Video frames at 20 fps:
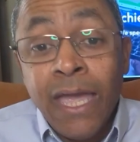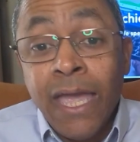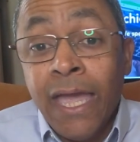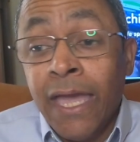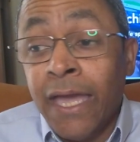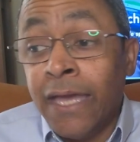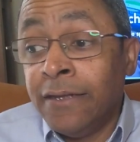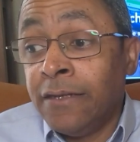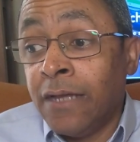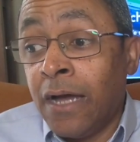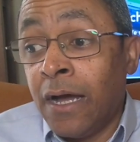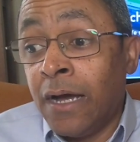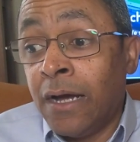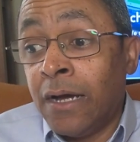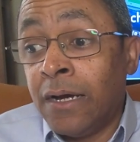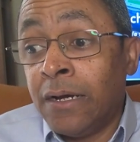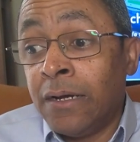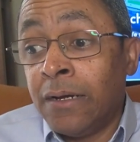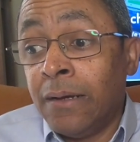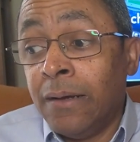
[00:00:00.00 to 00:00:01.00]
And
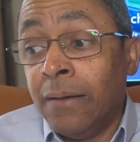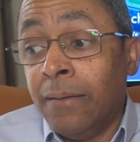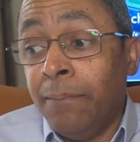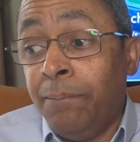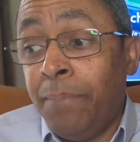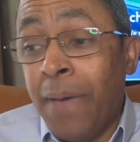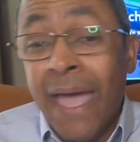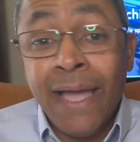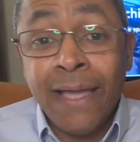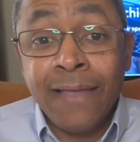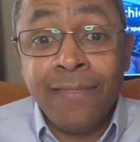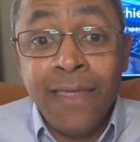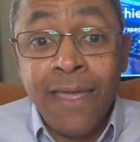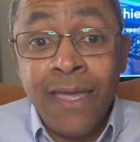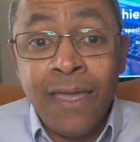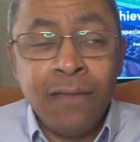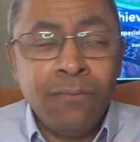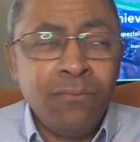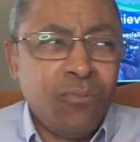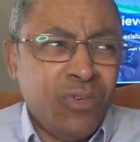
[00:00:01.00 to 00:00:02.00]
back
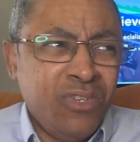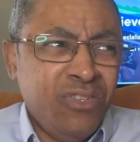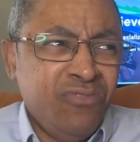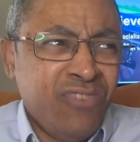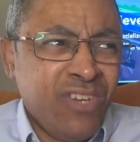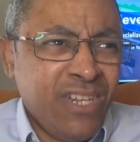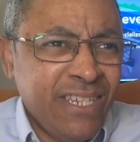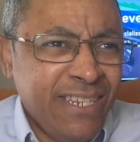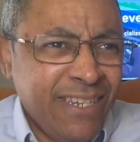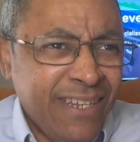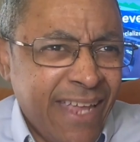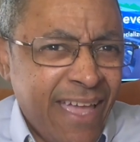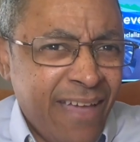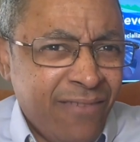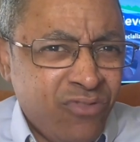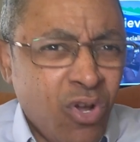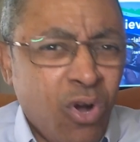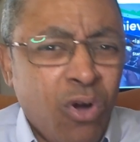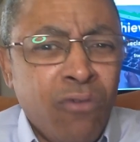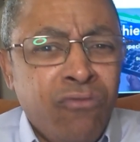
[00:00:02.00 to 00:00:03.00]
then, well, you really didn't
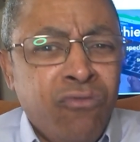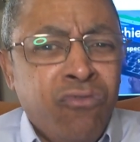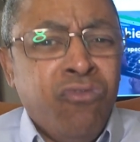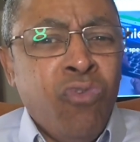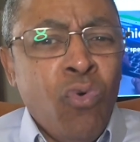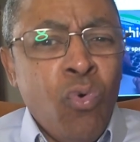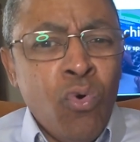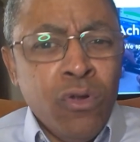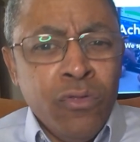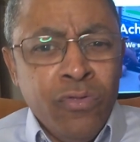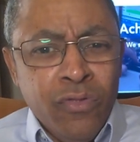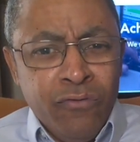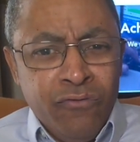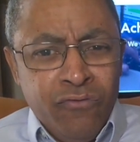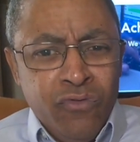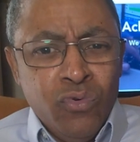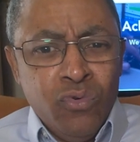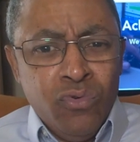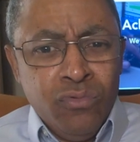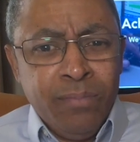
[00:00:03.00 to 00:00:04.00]
have to afford the
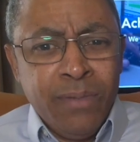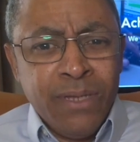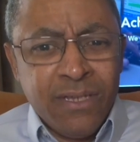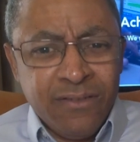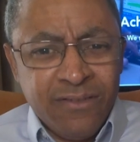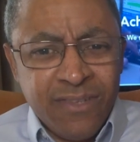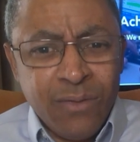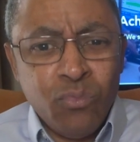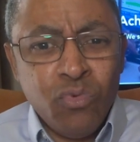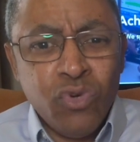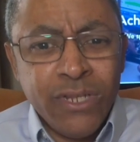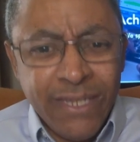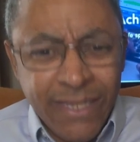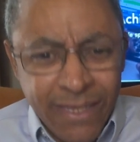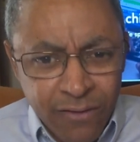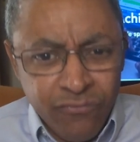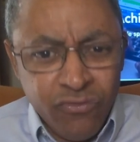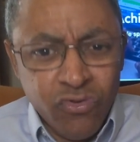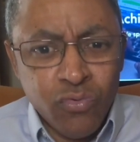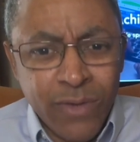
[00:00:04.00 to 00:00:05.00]
food because they would
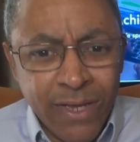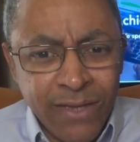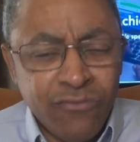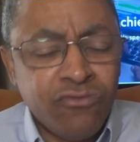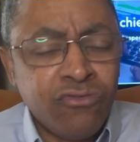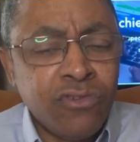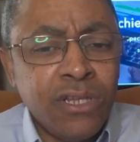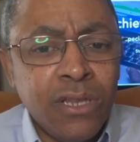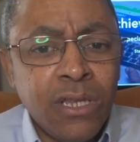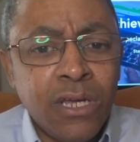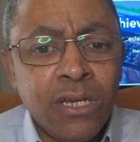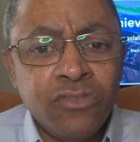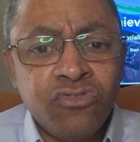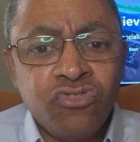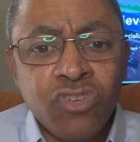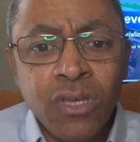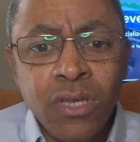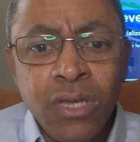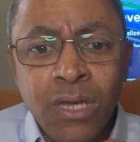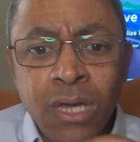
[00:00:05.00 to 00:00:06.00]
give you a free
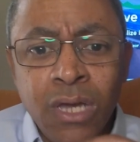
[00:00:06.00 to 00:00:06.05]
lunch.